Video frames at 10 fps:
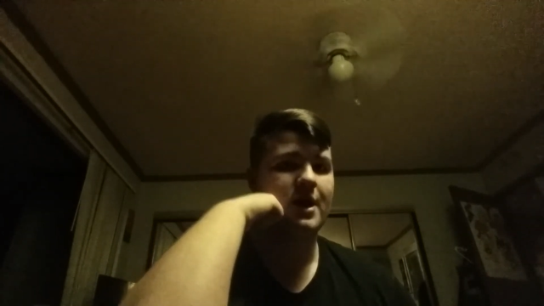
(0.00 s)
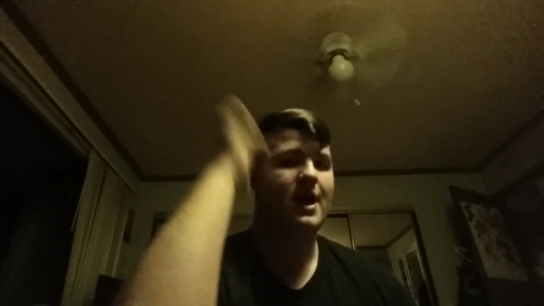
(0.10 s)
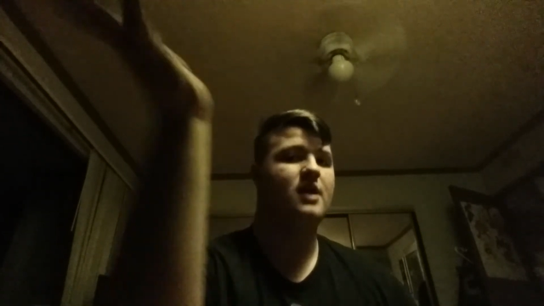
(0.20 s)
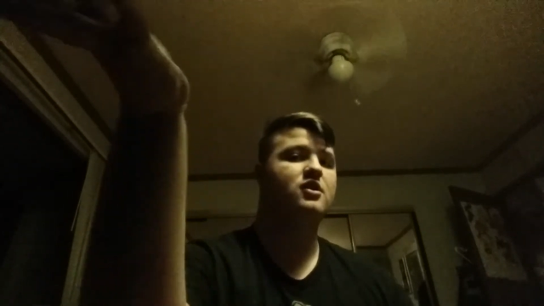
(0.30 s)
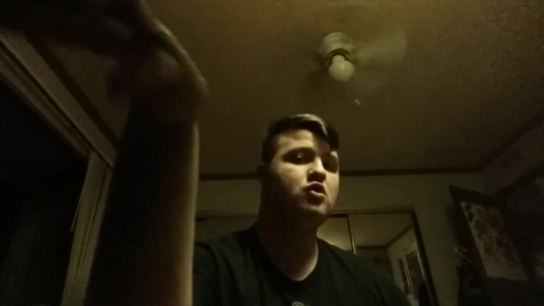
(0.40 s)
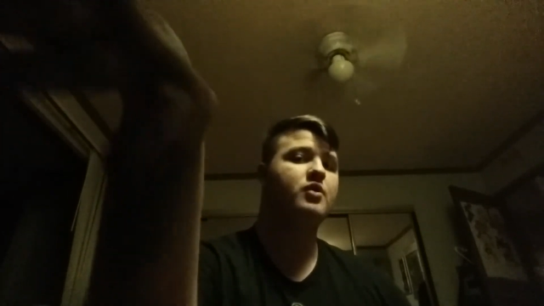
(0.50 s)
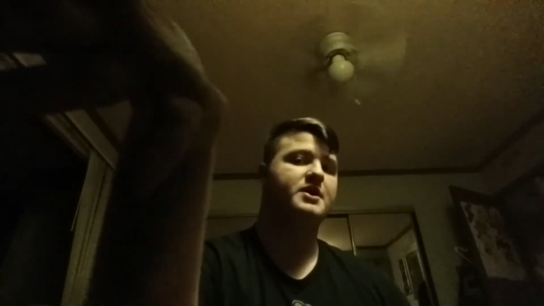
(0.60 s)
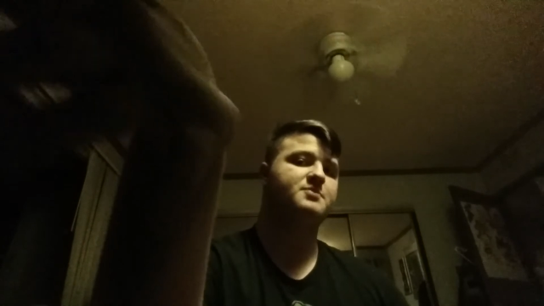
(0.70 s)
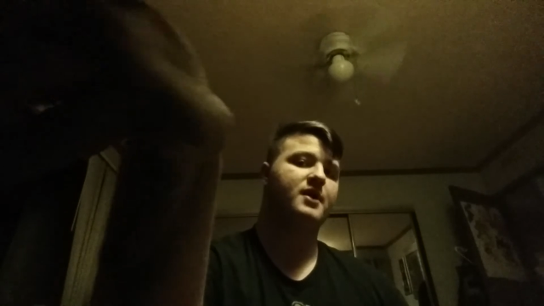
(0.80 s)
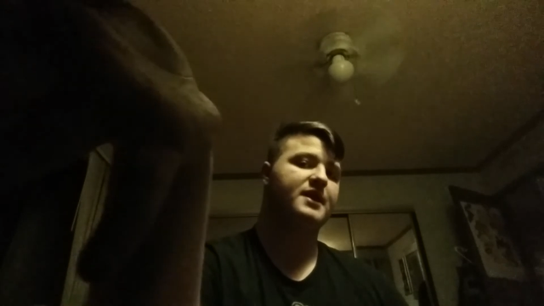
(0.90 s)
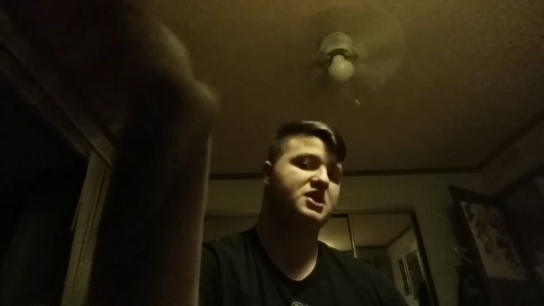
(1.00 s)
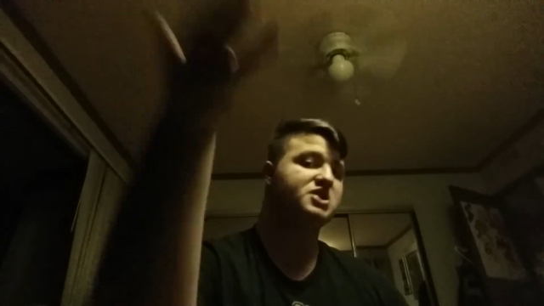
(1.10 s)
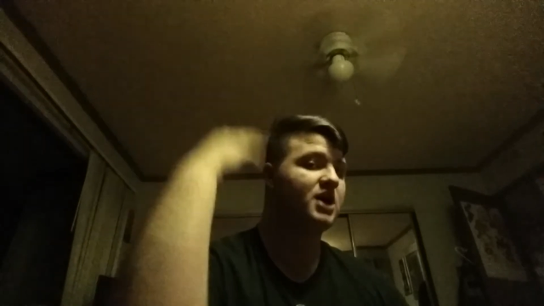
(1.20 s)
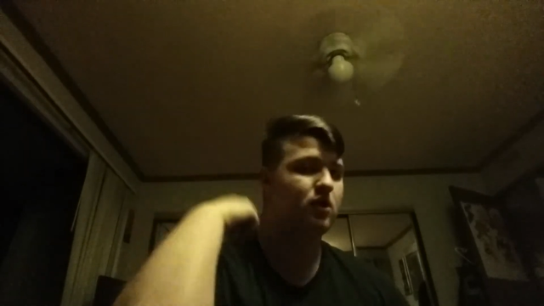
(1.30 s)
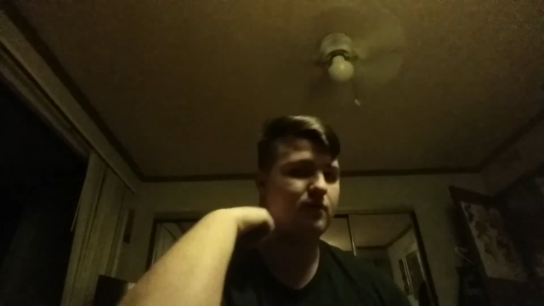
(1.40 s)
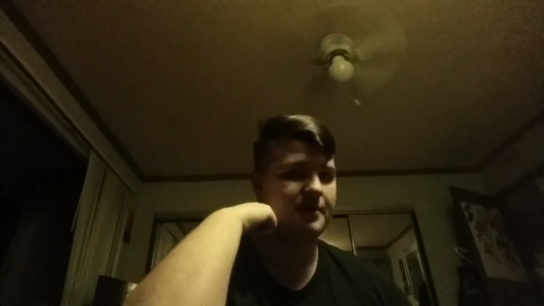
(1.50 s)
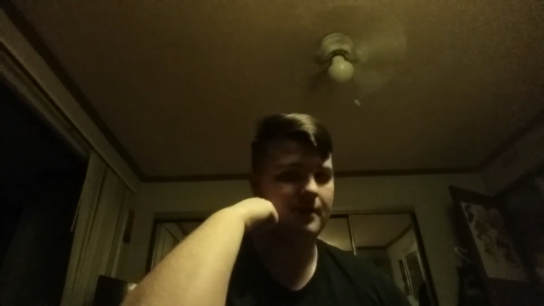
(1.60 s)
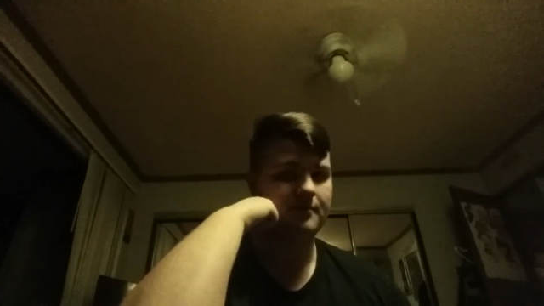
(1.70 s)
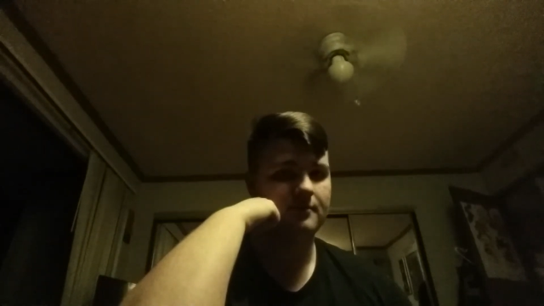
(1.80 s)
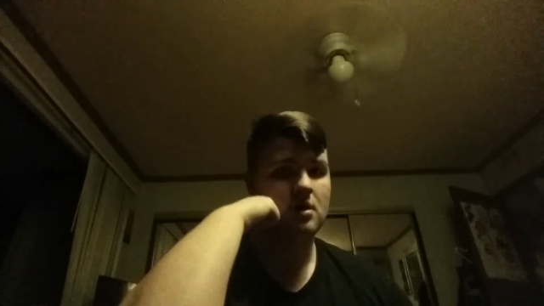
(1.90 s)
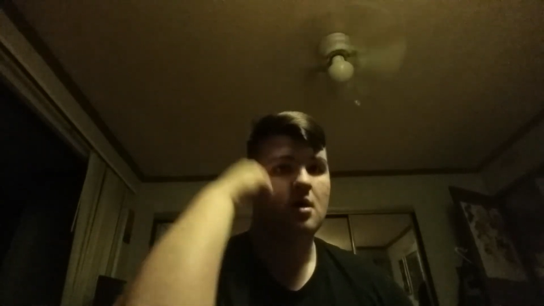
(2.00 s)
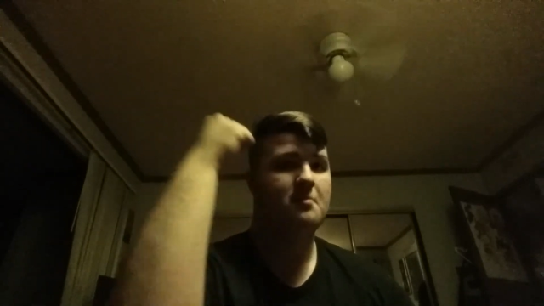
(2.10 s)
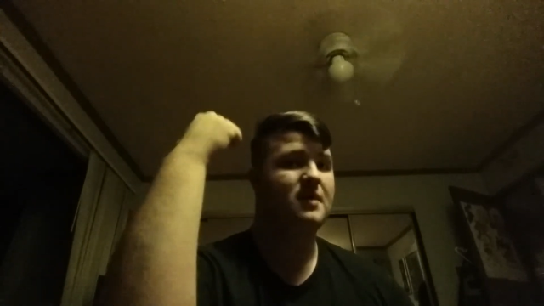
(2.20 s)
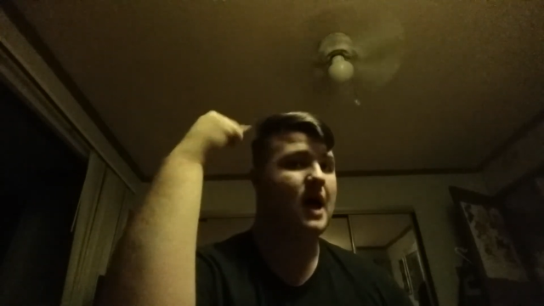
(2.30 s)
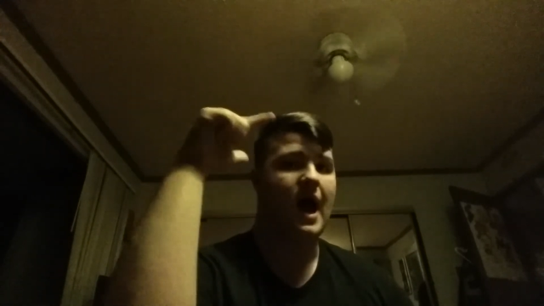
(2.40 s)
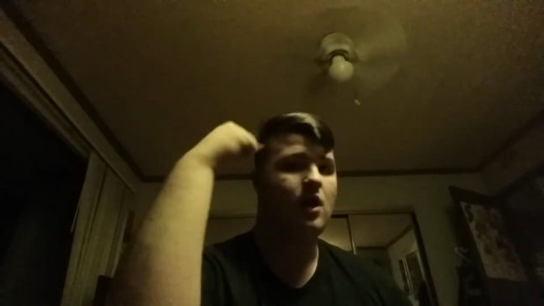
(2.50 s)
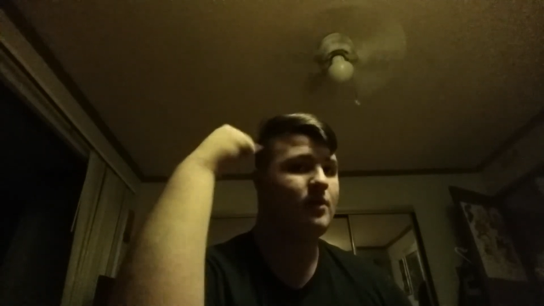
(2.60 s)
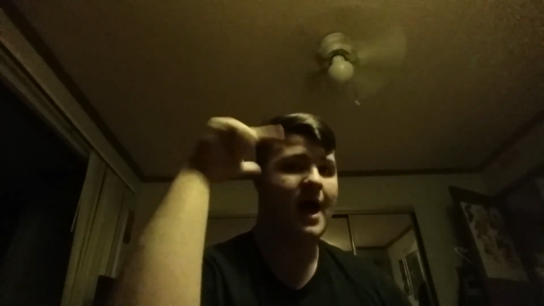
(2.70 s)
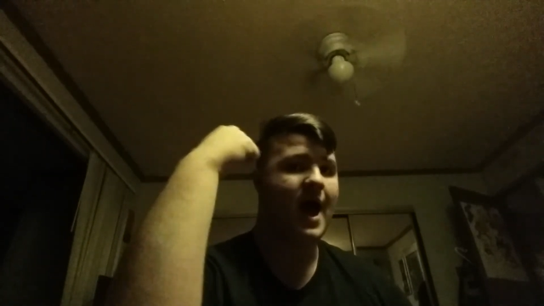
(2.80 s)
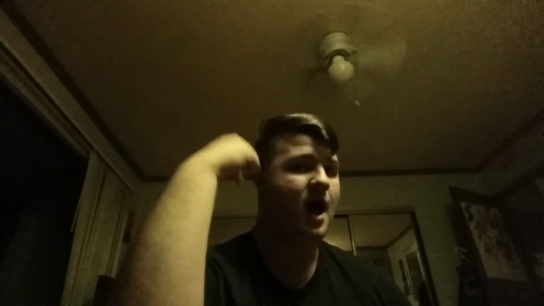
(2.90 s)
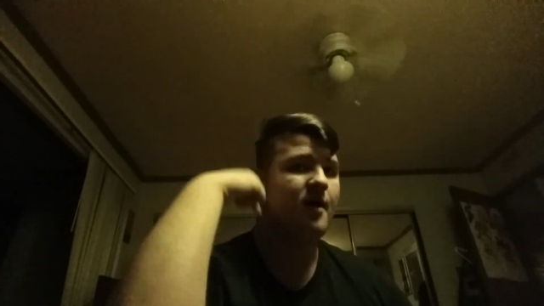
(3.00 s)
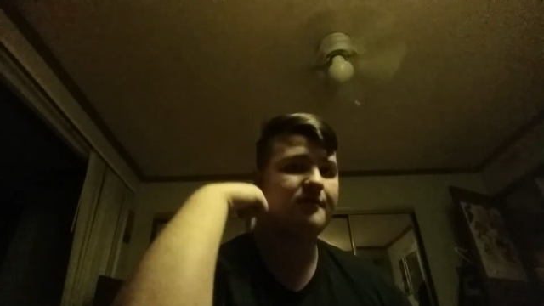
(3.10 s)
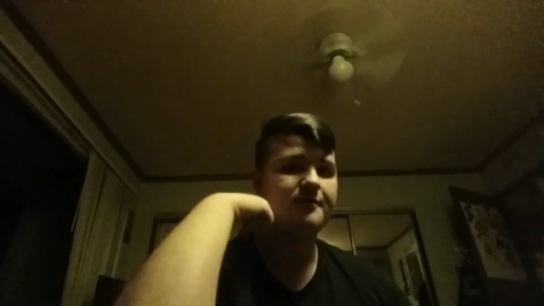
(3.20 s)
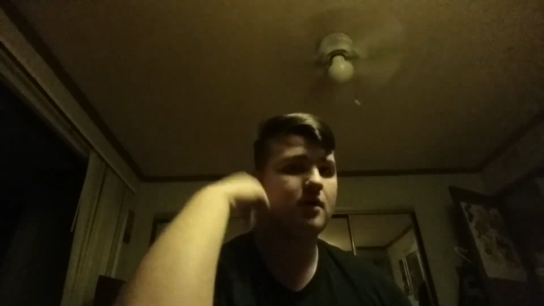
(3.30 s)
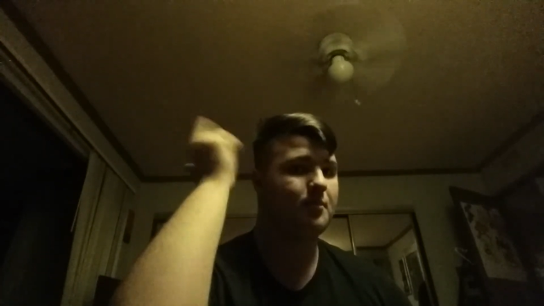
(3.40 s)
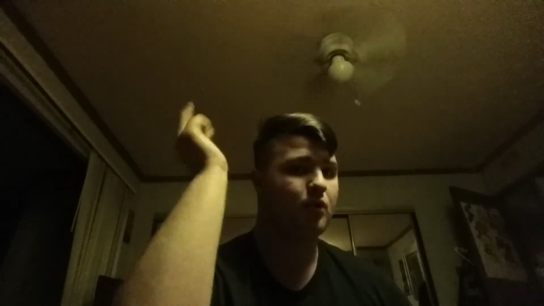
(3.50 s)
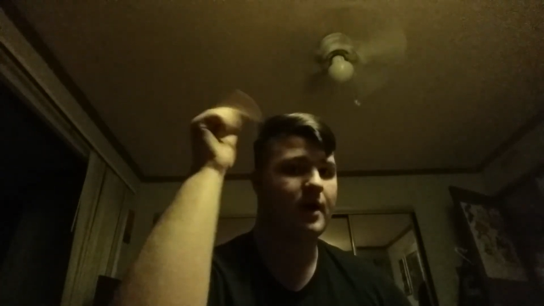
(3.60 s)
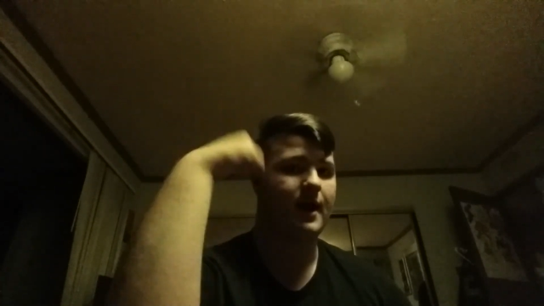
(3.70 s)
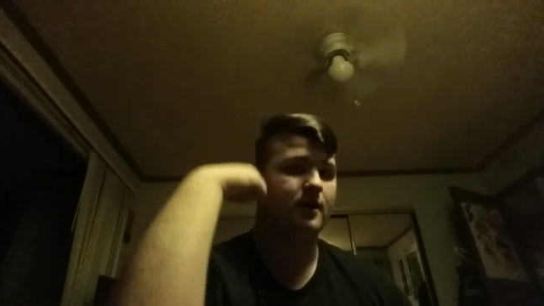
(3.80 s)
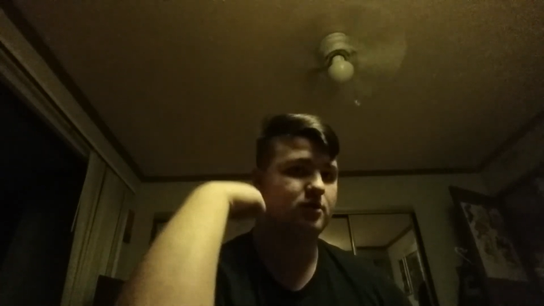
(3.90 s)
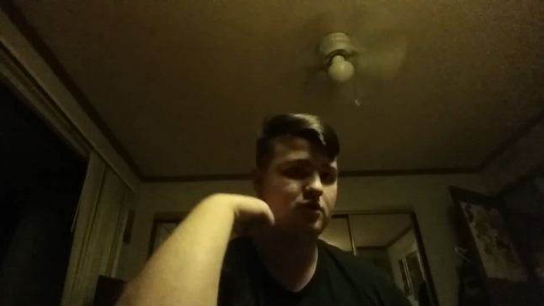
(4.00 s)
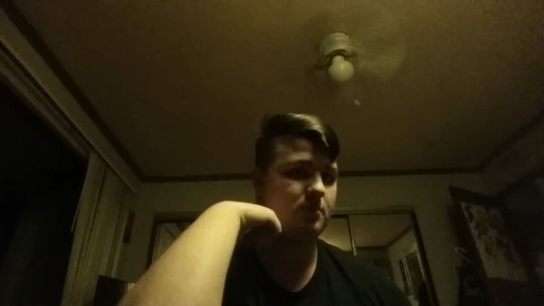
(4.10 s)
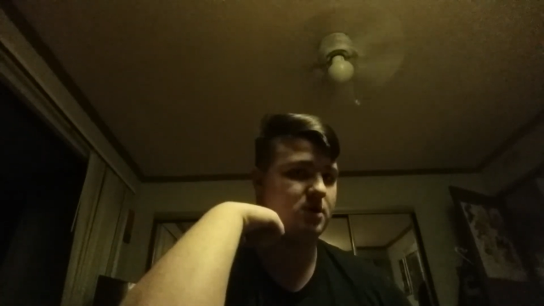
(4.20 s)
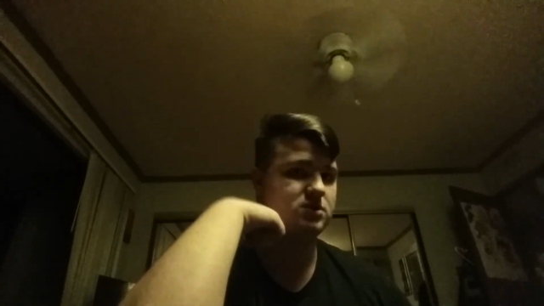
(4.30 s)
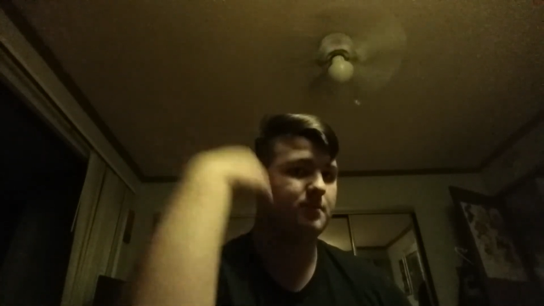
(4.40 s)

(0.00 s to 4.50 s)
And you guys might like the channel me, but I don't have a brain too much.